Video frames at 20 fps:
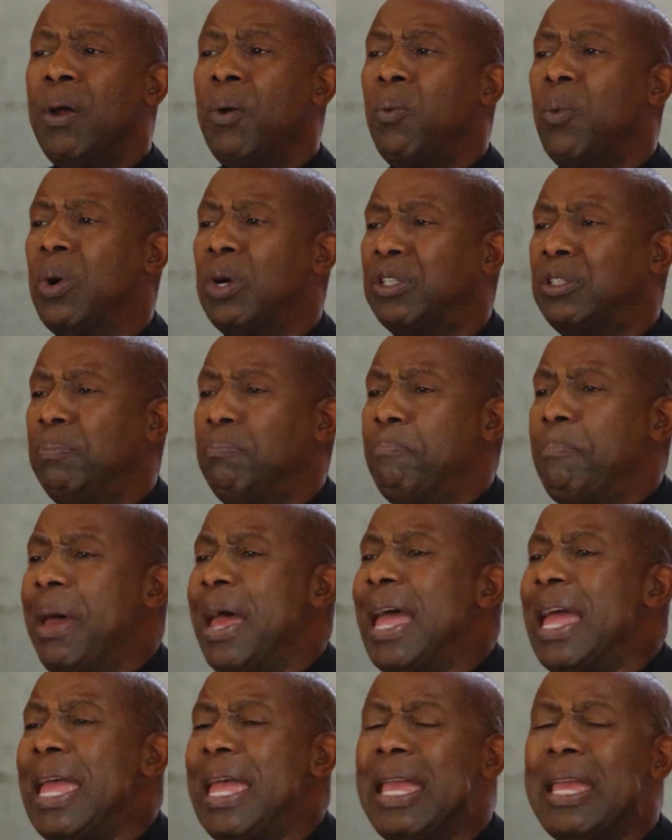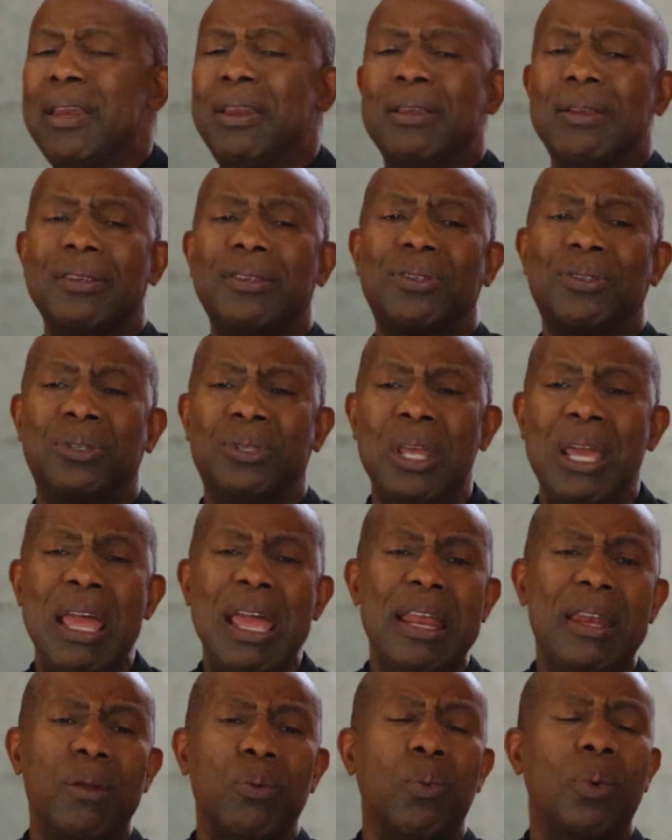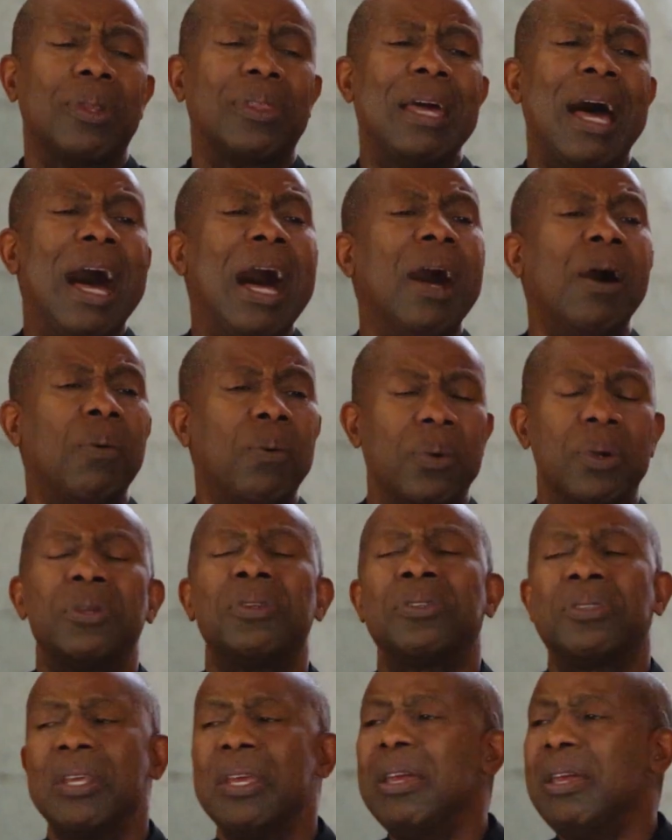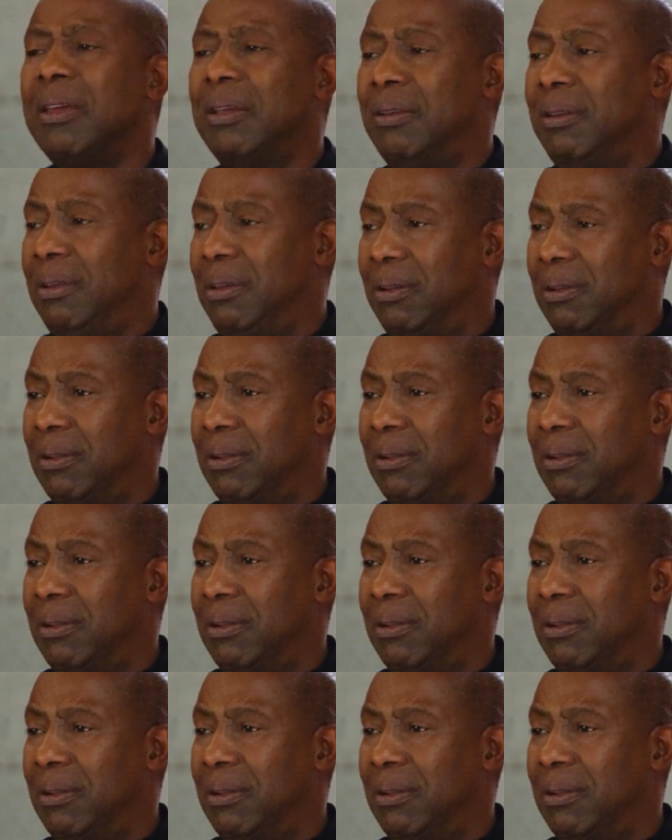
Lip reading: was made sin with our sin.